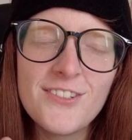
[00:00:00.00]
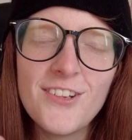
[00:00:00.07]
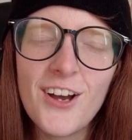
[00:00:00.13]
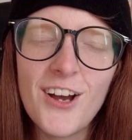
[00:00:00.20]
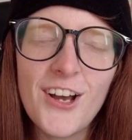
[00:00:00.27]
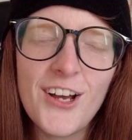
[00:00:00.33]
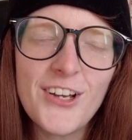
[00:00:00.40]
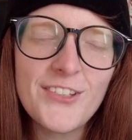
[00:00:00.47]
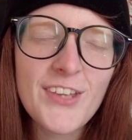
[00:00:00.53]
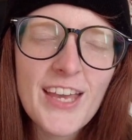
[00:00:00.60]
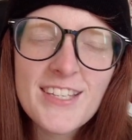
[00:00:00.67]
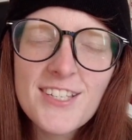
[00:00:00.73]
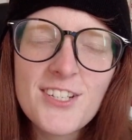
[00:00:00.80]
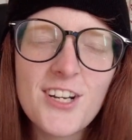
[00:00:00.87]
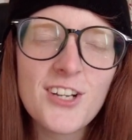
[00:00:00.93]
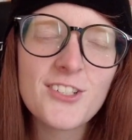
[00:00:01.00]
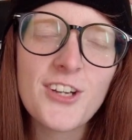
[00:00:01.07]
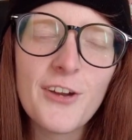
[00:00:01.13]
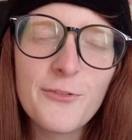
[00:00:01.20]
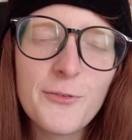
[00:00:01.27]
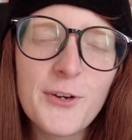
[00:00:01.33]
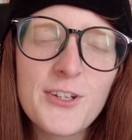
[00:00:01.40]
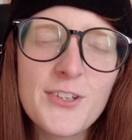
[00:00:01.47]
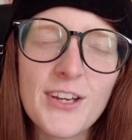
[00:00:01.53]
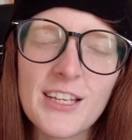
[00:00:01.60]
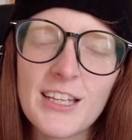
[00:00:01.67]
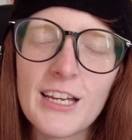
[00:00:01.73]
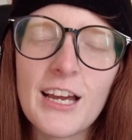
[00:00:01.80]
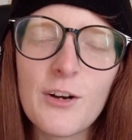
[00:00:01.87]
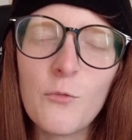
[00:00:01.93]
hand sanitizer everywhere so I
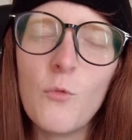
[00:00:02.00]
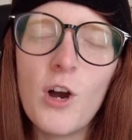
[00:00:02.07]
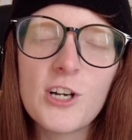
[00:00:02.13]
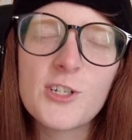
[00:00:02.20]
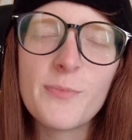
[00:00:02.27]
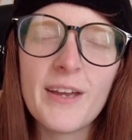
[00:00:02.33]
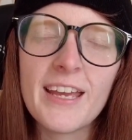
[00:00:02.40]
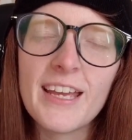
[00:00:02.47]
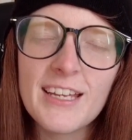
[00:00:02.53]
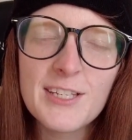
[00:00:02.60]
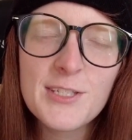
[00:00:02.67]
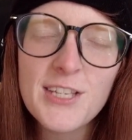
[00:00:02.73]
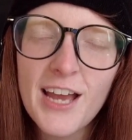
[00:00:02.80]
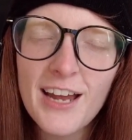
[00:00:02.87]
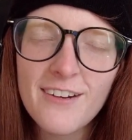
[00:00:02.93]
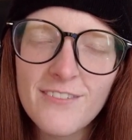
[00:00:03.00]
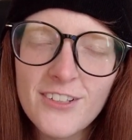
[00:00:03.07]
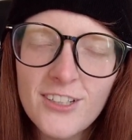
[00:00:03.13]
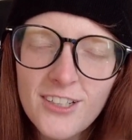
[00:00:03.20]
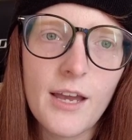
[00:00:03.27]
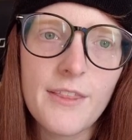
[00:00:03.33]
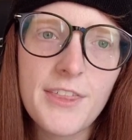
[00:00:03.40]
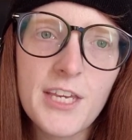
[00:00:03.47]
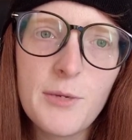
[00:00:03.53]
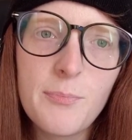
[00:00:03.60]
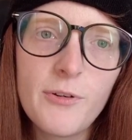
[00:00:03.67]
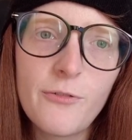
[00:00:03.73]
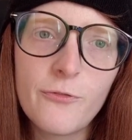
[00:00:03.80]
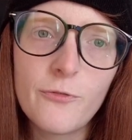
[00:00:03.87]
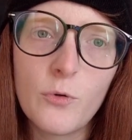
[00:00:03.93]
can like kind of wash my hands after. I think
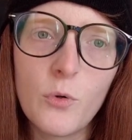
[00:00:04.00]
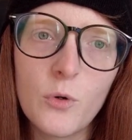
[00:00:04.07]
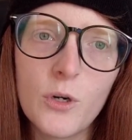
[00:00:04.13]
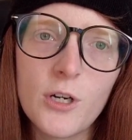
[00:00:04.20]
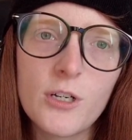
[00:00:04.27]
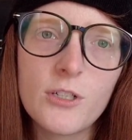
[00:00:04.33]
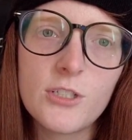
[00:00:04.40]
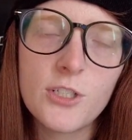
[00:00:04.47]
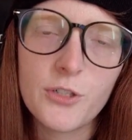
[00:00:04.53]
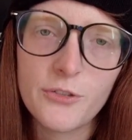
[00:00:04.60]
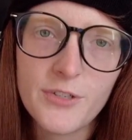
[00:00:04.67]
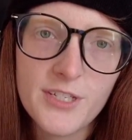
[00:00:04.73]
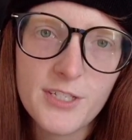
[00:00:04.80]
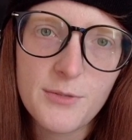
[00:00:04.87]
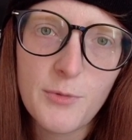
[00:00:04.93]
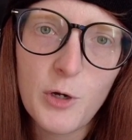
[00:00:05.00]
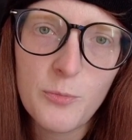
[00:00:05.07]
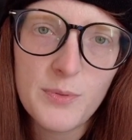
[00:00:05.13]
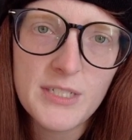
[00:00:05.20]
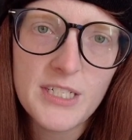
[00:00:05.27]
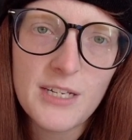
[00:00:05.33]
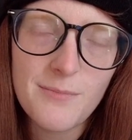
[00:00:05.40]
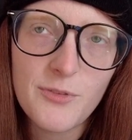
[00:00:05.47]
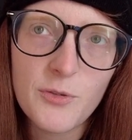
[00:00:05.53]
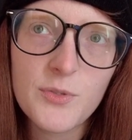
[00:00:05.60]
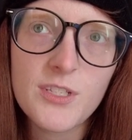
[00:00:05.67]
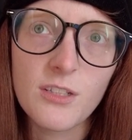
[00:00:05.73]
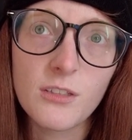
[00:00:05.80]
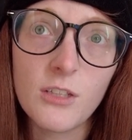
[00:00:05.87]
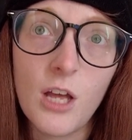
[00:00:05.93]
before tourism opened up, there
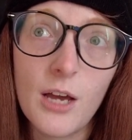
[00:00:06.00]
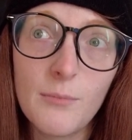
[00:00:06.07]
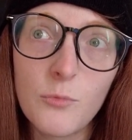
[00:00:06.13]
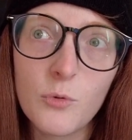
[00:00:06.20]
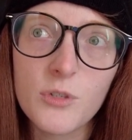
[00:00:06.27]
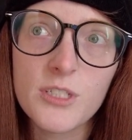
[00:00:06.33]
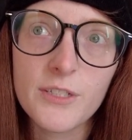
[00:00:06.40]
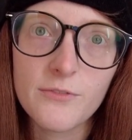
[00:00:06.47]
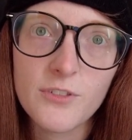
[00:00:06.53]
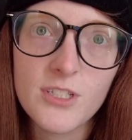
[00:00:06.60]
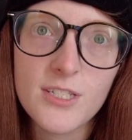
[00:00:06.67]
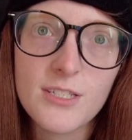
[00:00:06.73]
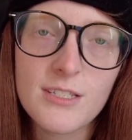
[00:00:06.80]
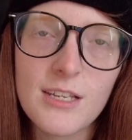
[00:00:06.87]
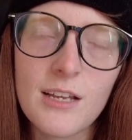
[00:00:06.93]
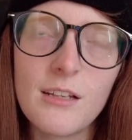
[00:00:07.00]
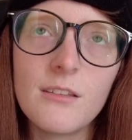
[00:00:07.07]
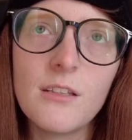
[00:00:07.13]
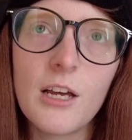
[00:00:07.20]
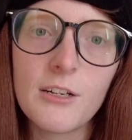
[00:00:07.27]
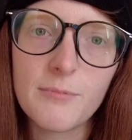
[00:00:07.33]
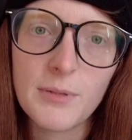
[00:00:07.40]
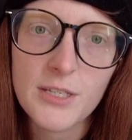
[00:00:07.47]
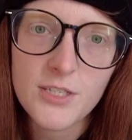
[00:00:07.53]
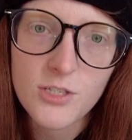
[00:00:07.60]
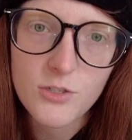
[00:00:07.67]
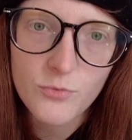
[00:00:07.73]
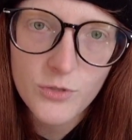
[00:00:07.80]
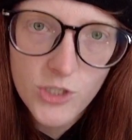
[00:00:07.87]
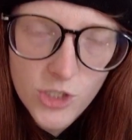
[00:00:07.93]
was a lot more differences. Like, a lot of
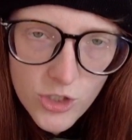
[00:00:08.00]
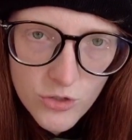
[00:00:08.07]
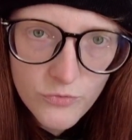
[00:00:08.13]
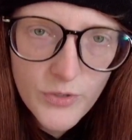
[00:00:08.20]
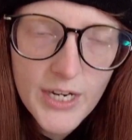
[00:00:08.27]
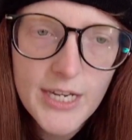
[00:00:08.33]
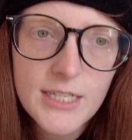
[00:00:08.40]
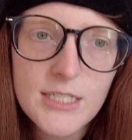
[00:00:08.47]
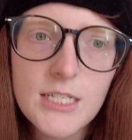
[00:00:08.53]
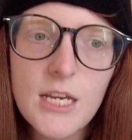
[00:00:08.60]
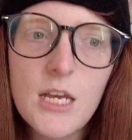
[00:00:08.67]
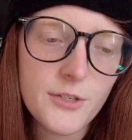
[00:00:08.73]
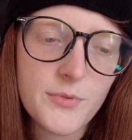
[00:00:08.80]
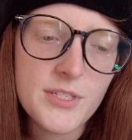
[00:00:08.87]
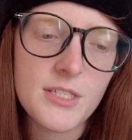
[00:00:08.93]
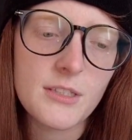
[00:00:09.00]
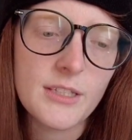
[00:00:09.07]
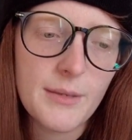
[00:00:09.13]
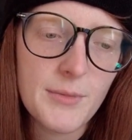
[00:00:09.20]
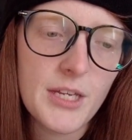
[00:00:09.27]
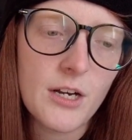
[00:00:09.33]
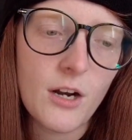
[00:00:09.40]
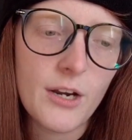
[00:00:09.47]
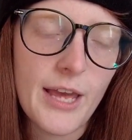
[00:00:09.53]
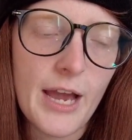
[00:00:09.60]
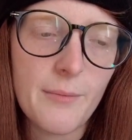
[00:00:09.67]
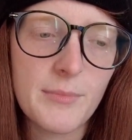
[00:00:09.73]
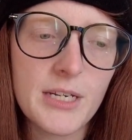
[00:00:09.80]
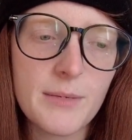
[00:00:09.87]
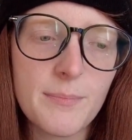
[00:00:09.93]
places were strict. There was a limit on
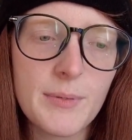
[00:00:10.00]
how many